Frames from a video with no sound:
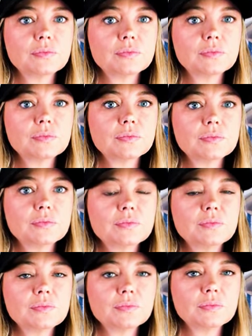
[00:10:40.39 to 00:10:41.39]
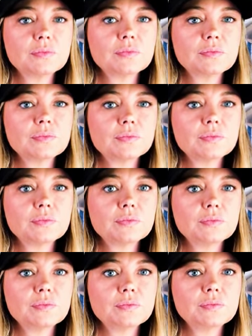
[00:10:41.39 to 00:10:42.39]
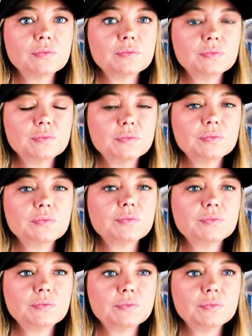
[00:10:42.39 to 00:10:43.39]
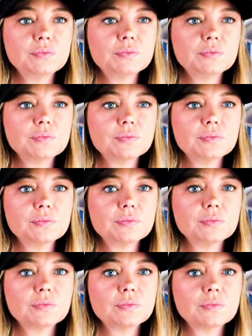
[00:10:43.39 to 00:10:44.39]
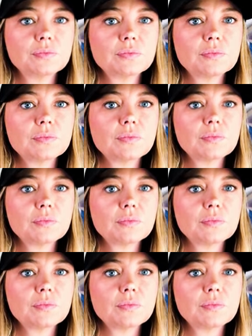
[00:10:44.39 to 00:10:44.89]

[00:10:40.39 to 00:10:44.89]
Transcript: The person shown says nothing.